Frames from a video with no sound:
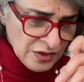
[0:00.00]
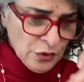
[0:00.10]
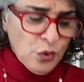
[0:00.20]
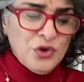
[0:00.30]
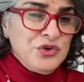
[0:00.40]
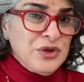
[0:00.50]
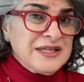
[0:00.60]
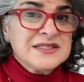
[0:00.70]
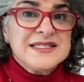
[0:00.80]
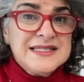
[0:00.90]
or you
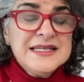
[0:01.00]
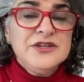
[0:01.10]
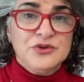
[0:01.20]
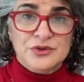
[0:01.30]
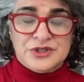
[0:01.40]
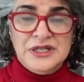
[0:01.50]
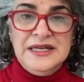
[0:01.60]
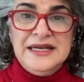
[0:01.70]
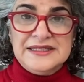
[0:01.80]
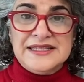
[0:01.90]
can see your
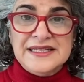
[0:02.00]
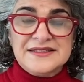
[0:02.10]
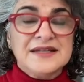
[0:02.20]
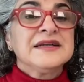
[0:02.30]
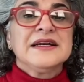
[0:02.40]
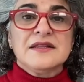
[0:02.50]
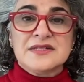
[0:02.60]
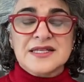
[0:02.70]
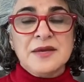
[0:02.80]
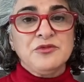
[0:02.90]
data, the
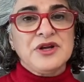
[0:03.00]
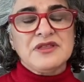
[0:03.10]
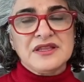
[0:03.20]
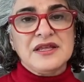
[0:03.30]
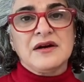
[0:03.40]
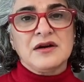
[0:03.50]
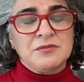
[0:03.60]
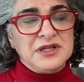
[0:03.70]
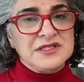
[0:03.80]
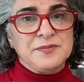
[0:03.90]
same way that there are
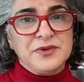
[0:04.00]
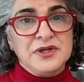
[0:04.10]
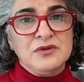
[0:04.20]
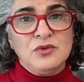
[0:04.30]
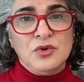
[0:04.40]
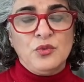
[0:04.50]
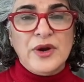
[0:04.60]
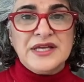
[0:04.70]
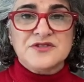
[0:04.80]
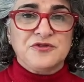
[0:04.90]
multiple
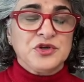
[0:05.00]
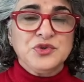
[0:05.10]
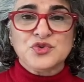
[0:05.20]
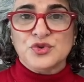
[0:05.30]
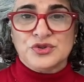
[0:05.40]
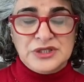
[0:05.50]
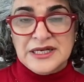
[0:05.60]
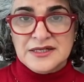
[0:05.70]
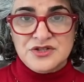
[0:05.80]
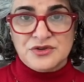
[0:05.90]
ways for you to
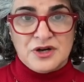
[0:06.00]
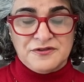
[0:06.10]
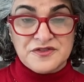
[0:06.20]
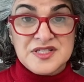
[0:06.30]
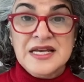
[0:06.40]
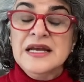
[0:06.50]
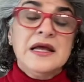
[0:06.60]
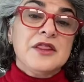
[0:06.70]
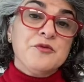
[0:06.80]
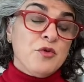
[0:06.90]
organize your office.
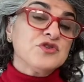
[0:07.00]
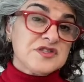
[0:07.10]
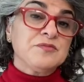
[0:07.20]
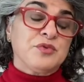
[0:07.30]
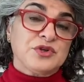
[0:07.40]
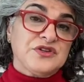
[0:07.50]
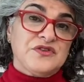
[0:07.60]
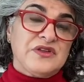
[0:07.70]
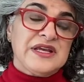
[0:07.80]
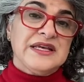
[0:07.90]
The most important
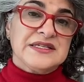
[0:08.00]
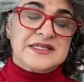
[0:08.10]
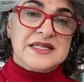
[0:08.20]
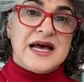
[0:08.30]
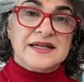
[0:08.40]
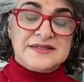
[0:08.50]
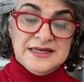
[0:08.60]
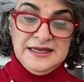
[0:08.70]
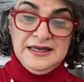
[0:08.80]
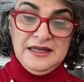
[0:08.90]
thing is that
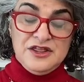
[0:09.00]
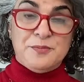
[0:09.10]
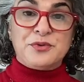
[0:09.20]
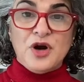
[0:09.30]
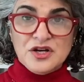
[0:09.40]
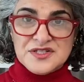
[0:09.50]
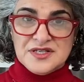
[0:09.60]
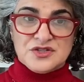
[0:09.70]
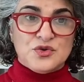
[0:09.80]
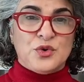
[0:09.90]
the
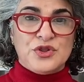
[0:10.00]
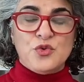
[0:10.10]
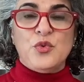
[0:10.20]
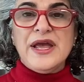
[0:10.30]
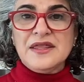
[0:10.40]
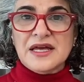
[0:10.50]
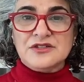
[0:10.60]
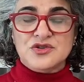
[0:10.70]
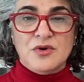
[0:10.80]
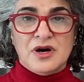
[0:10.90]
process or the way
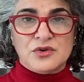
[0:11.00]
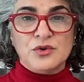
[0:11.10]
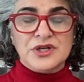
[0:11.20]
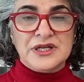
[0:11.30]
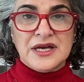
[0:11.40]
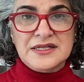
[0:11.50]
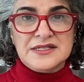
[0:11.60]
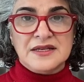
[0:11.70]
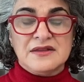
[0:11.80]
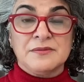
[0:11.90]
that you are
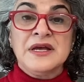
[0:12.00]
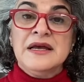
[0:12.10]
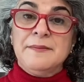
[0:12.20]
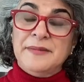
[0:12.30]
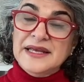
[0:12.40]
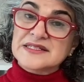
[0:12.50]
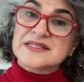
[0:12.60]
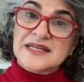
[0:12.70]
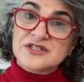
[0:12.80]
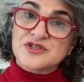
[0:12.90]
organizing them makes
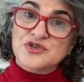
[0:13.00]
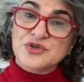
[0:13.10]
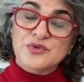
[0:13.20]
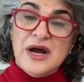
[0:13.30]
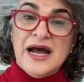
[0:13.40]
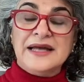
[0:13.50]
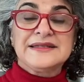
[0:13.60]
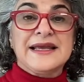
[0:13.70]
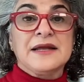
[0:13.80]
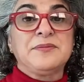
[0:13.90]
sense to you and
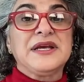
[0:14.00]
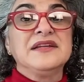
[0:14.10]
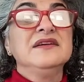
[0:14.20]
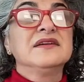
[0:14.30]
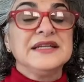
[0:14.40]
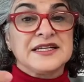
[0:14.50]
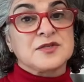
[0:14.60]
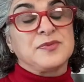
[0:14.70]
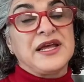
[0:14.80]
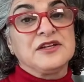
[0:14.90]
can be clearly
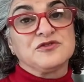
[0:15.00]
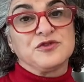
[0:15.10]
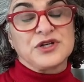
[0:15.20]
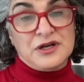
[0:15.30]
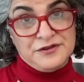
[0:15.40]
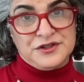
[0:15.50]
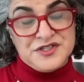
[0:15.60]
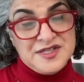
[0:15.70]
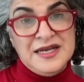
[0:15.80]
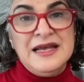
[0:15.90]
explained for
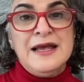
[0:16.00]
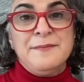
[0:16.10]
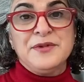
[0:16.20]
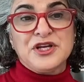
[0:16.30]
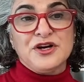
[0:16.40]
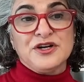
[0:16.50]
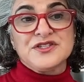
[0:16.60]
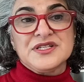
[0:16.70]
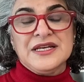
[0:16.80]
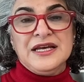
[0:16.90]
others.
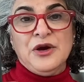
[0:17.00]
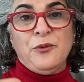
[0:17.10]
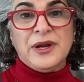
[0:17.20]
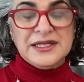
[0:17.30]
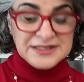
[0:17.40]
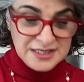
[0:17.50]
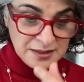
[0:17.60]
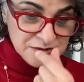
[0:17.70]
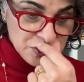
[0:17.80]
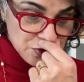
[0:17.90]
Because when it
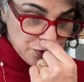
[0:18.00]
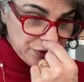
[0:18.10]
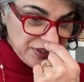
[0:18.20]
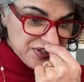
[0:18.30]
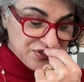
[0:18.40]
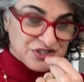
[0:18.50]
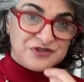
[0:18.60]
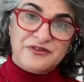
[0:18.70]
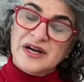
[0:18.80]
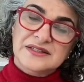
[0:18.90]
comes to research
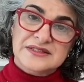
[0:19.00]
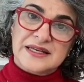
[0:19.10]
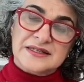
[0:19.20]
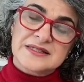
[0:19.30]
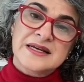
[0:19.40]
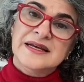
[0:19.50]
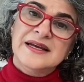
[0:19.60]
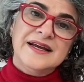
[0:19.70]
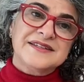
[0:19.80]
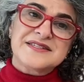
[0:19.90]
findings,
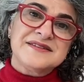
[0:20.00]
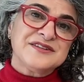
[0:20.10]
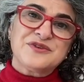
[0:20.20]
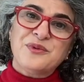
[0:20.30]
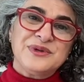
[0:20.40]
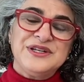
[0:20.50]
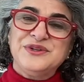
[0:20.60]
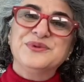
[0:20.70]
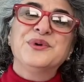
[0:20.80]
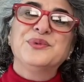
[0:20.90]
it's not only
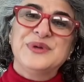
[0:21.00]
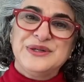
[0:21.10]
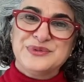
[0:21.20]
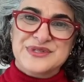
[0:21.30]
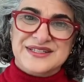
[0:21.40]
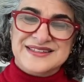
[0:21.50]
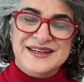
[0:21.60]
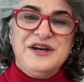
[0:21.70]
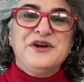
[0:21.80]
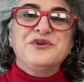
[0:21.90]
you who will use it.
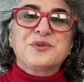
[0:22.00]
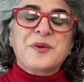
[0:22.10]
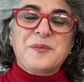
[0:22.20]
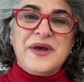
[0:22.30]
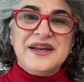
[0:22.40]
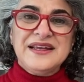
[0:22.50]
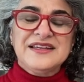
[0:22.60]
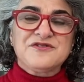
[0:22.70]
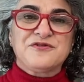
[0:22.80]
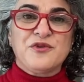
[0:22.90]
You're preparing
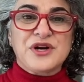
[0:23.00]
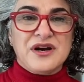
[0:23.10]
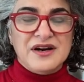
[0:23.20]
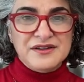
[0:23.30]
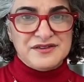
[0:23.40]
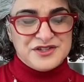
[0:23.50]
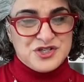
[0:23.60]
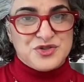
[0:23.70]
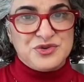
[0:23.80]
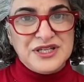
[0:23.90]
it for
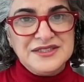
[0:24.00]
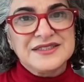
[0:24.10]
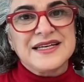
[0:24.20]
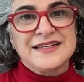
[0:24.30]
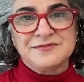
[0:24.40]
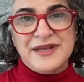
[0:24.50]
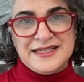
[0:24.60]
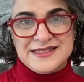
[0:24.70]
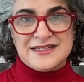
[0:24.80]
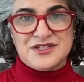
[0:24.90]
others to read it and make
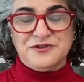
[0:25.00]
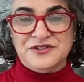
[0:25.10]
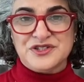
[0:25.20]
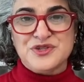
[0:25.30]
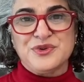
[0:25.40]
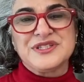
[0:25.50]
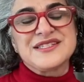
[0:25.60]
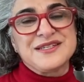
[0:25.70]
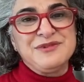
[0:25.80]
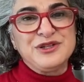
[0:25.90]
sense of it. So it's
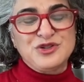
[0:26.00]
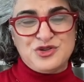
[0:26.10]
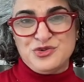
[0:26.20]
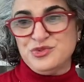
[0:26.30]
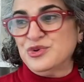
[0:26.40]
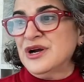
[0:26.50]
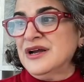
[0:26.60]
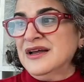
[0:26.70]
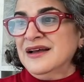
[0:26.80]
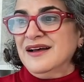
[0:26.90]
similar to
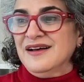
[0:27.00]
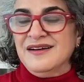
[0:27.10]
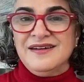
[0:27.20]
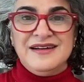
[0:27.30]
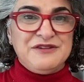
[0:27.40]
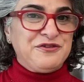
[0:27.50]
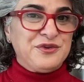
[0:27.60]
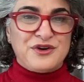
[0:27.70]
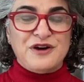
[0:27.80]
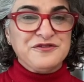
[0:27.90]
if
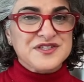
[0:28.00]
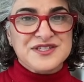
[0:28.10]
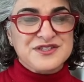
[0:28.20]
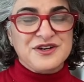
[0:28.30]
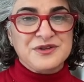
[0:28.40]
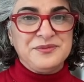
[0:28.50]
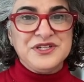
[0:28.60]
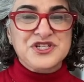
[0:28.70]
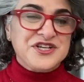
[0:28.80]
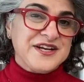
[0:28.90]
your office is going to be
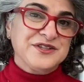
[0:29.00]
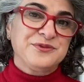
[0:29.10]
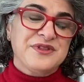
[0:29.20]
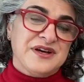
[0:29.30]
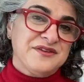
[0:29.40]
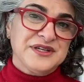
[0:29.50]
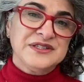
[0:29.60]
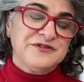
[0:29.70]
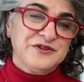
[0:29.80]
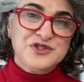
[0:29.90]
shared with other
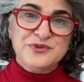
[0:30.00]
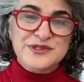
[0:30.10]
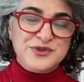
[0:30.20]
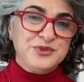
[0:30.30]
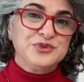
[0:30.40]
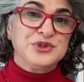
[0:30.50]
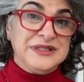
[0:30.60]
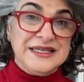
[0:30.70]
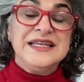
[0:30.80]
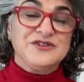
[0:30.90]
individuals who
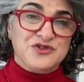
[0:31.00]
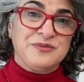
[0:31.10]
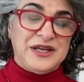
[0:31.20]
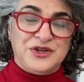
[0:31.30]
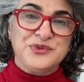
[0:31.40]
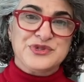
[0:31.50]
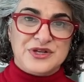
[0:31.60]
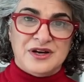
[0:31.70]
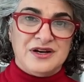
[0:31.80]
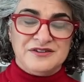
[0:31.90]
need to make use
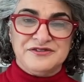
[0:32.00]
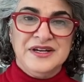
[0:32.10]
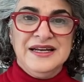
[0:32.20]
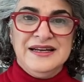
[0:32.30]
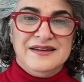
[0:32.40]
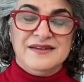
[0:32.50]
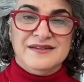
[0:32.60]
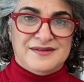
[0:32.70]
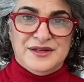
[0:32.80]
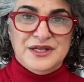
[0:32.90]
of
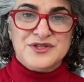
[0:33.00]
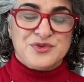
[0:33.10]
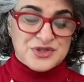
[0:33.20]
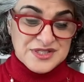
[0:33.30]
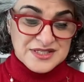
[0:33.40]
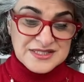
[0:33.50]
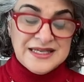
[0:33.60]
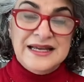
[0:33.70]
the resources.